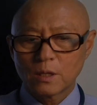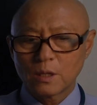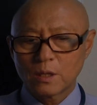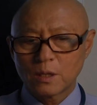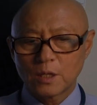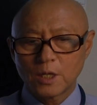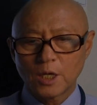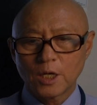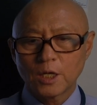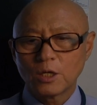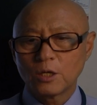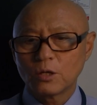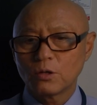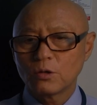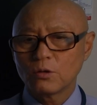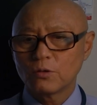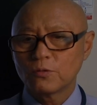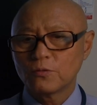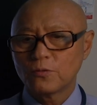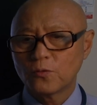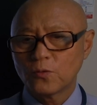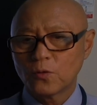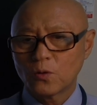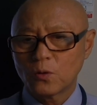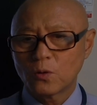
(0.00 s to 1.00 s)
thank you
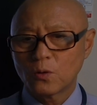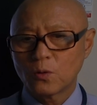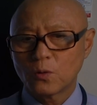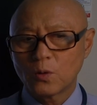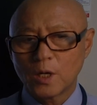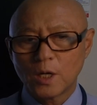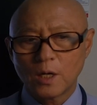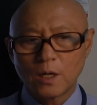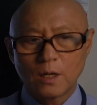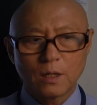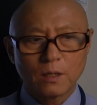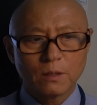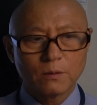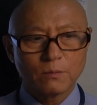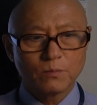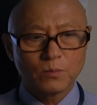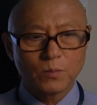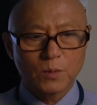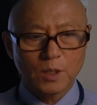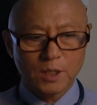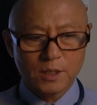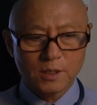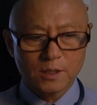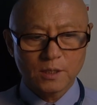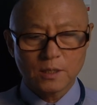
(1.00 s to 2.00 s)
for
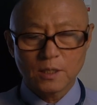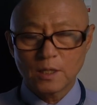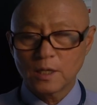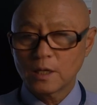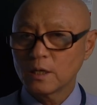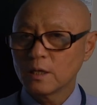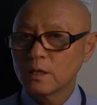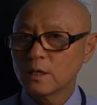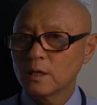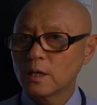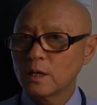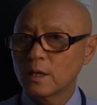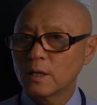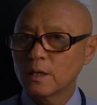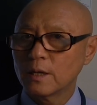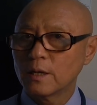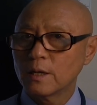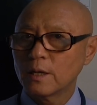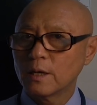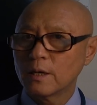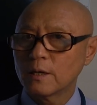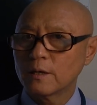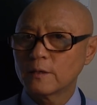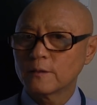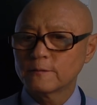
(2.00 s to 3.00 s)
listening
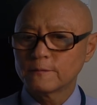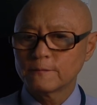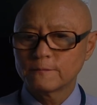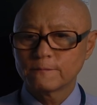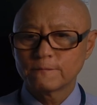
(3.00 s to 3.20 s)
and uh,